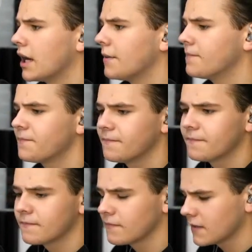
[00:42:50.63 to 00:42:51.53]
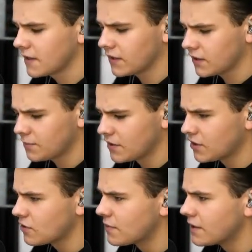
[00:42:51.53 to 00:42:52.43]
Okay. This has
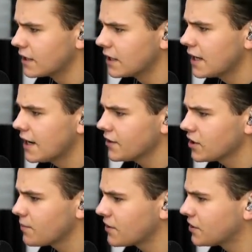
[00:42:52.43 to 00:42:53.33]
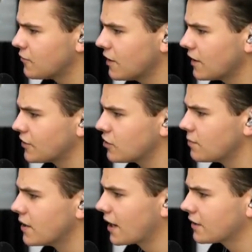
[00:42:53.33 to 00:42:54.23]
been stupid. This has been severely
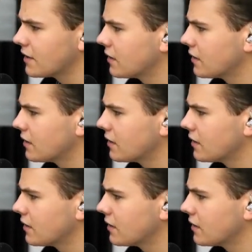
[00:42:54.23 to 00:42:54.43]
stupid,